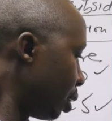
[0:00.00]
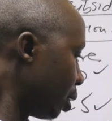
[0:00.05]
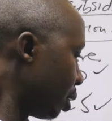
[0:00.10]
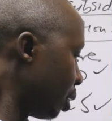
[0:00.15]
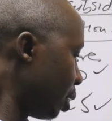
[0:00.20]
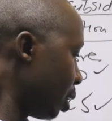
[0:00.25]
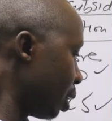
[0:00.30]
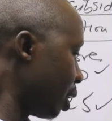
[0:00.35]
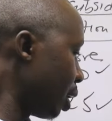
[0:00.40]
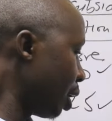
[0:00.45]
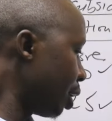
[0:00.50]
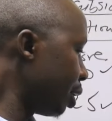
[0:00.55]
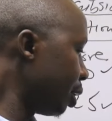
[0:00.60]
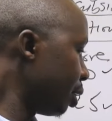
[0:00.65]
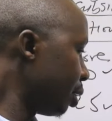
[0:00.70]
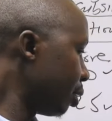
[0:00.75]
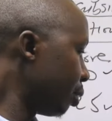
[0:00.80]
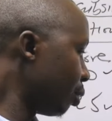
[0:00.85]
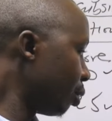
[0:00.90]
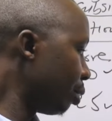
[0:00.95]

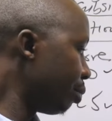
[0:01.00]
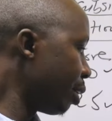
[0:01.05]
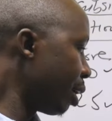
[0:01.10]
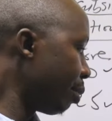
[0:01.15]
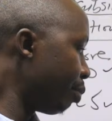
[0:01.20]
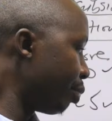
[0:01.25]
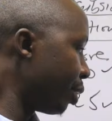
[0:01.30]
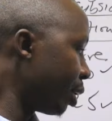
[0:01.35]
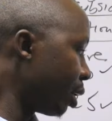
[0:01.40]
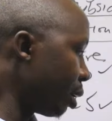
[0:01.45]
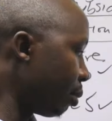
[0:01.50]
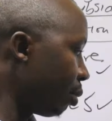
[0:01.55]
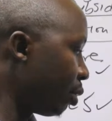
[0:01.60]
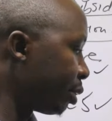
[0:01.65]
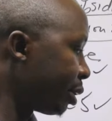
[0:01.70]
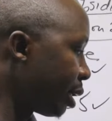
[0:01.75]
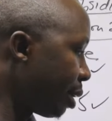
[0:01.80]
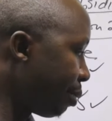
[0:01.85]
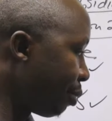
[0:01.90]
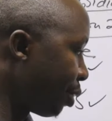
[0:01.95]
again will be applicable
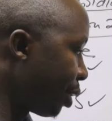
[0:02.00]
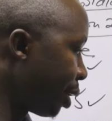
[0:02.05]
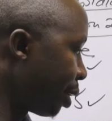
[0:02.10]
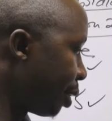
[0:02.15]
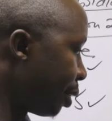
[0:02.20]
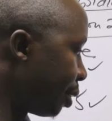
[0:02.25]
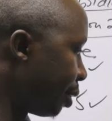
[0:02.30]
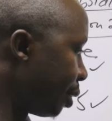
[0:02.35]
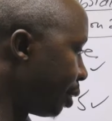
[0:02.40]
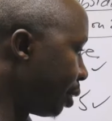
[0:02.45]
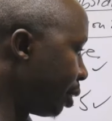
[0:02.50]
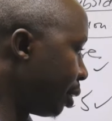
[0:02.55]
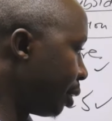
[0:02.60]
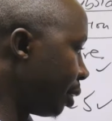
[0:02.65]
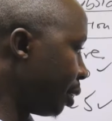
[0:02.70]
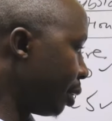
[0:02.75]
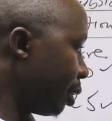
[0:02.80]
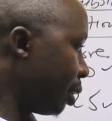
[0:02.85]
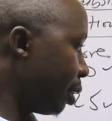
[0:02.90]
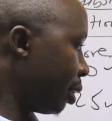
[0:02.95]
somewhere.
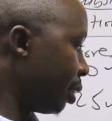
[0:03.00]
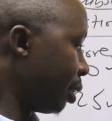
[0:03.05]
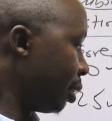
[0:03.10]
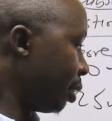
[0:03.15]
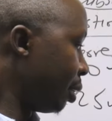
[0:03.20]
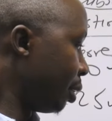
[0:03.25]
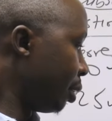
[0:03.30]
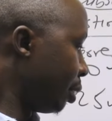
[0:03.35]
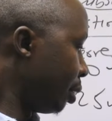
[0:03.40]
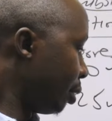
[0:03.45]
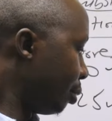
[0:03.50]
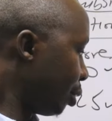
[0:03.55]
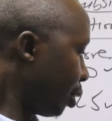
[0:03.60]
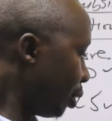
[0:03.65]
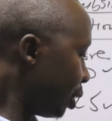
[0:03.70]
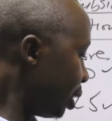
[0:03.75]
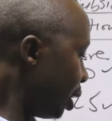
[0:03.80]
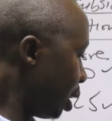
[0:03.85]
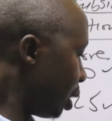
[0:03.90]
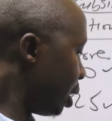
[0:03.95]

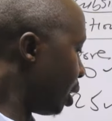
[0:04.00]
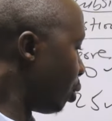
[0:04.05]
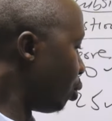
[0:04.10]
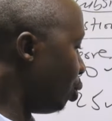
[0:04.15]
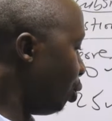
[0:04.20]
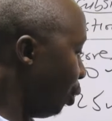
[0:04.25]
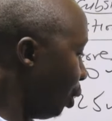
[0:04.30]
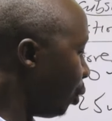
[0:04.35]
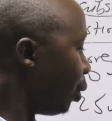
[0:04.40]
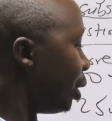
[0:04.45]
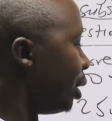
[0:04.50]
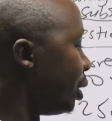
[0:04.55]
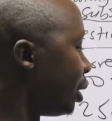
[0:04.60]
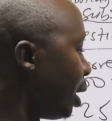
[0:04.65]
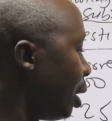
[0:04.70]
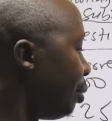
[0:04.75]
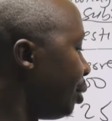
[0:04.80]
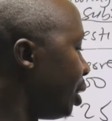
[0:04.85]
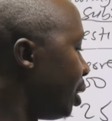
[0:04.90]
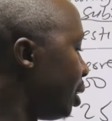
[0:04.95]
Because the goodwill we
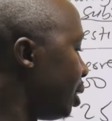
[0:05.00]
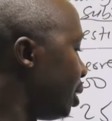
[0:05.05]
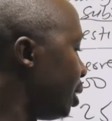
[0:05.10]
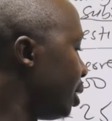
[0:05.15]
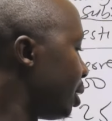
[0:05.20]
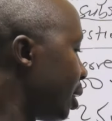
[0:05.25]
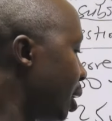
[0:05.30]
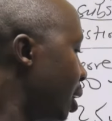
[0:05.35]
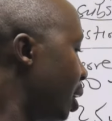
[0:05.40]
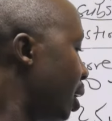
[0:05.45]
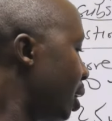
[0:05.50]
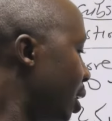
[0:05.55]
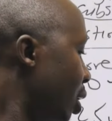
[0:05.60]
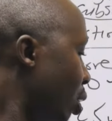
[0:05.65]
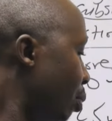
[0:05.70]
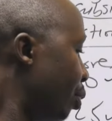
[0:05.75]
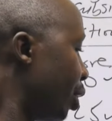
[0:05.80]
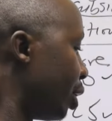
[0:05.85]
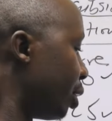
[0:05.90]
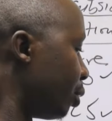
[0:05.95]
determined is the
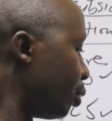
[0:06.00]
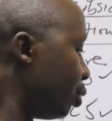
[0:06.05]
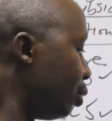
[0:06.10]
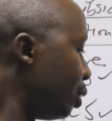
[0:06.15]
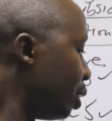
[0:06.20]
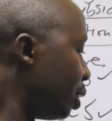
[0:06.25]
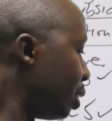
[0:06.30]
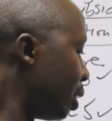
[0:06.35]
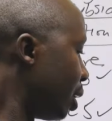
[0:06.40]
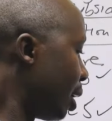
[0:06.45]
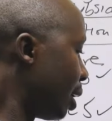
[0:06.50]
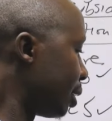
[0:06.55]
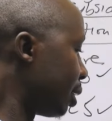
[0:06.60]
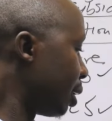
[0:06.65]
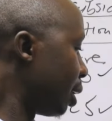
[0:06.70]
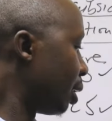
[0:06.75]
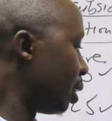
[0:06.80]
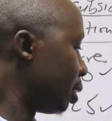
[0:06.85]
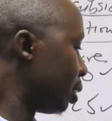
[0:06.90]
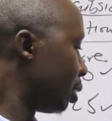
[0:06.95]
opening goodwill as
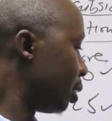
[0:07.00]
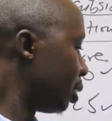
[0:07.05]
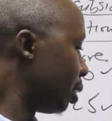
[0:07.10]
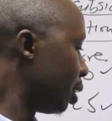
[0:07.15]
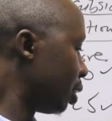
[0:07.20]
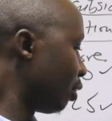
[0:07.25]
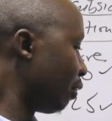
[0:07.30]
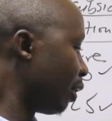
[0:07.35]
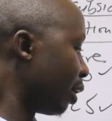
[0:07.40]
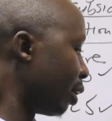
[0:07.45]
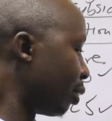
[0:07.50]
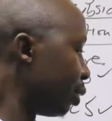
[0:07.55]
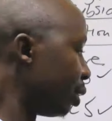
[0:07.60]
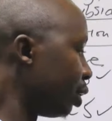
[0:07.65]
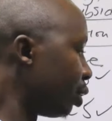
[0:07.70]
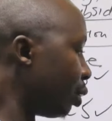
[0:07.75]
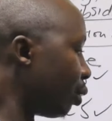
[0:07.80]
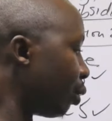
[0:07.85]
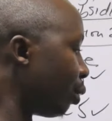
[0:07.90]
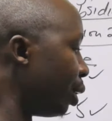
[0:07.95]
at the date of
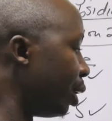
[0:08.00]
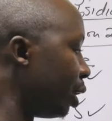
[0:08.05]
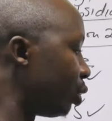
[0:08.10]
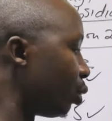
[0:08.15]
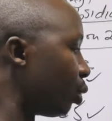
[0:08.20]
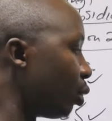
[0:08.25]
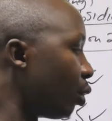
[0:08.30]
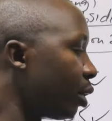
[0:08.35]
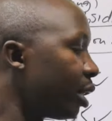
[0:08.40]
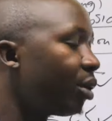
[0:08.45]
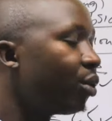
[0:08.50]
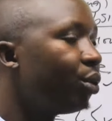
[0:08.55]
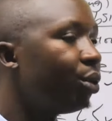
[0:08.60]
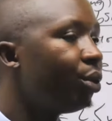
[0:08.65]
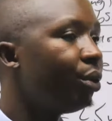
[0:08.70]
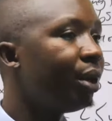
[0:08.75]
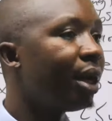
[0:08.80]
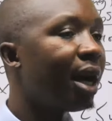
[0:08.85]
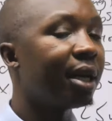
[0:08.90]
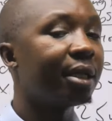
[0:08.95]
acquisition. We need to know the
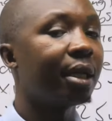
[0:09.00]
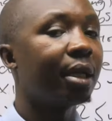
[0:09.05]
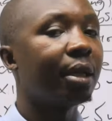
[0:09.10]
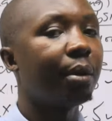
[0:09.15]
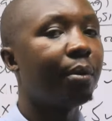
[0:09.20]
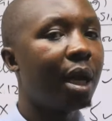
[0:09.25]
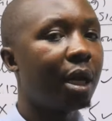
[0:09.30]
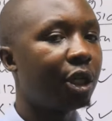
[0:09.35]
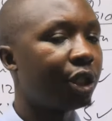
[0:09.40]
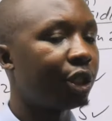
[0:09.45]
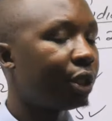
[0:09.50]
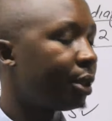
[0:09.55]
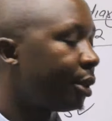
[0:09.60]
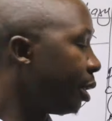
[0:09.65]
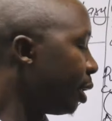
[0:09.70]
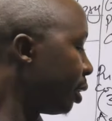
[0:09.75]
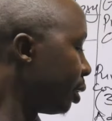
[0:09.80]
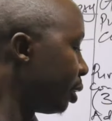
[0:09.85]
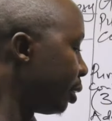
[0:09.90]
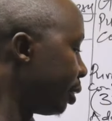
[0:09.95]
goodwill as at the balance sheet
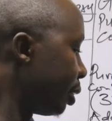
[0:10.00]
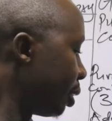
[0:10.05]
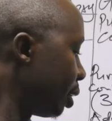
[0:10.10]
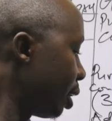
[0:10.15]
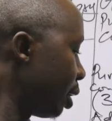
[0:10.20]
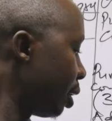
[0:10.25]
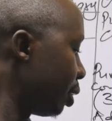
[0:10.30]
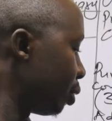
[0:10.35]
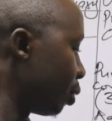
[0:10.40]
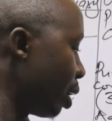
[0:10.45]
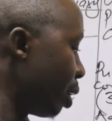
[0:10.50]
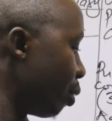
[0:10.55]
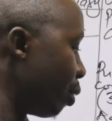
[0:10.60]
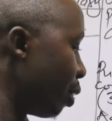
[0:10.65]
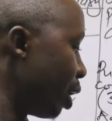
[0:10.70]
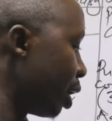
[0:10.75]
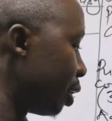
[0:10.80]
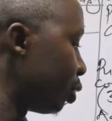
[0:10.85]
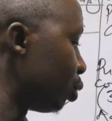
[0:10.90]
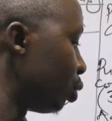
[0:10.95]
date. That is why we
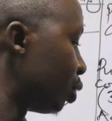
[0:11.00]
had to